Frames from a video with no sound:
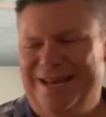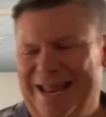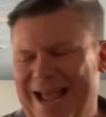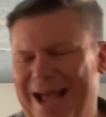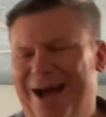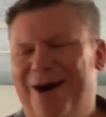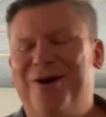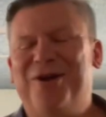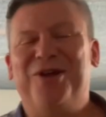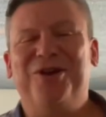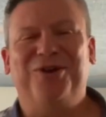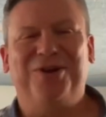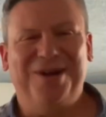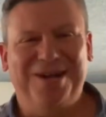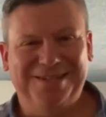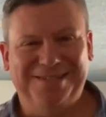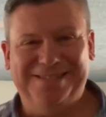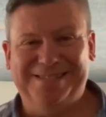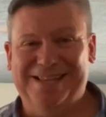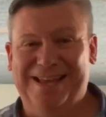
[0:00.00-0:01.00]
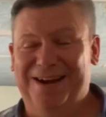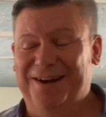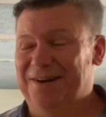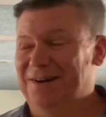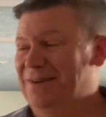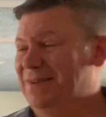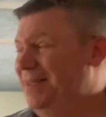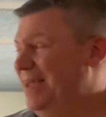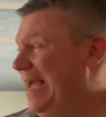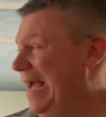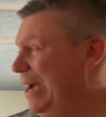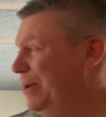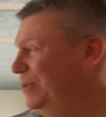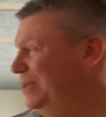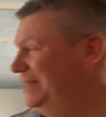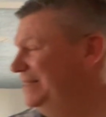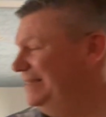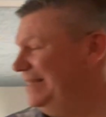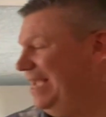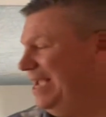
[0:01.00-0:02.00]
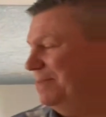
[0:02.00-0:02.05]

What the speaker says: Now, here on center, I would say